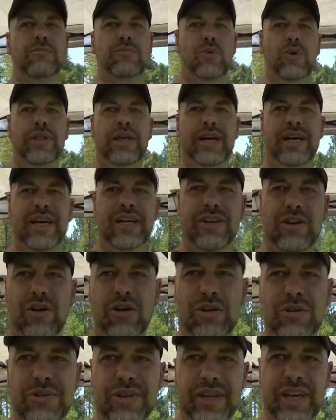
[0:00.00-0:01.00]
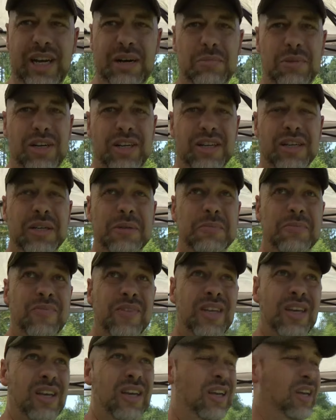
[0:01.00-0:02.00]
Boy, that got dark on the camera, didn't it?
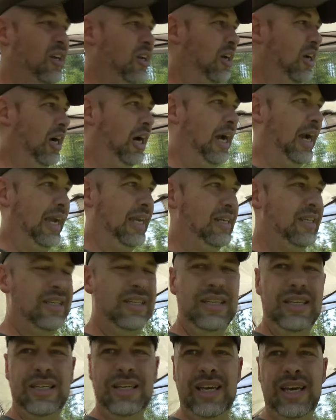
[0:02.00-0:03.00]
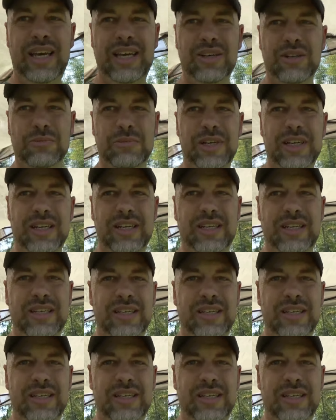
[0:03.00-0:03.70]
All right, hang on a minute.